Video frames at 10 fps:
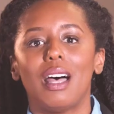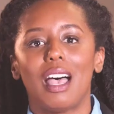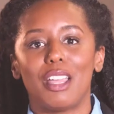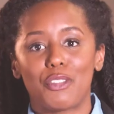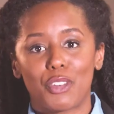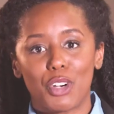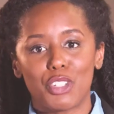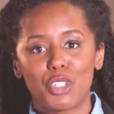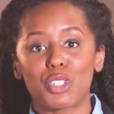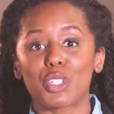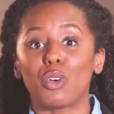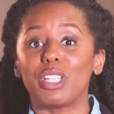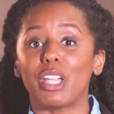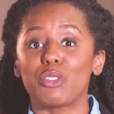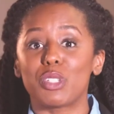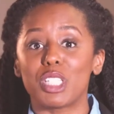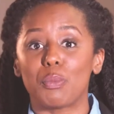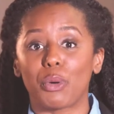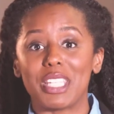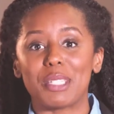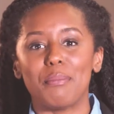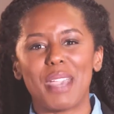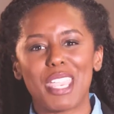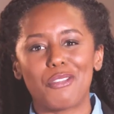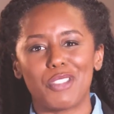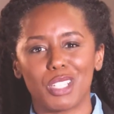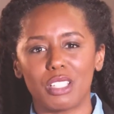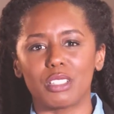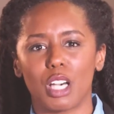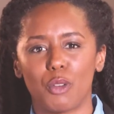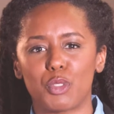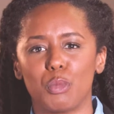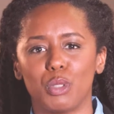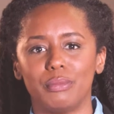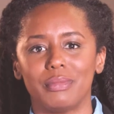At first, your scoliosis brace may feel uncomfortable.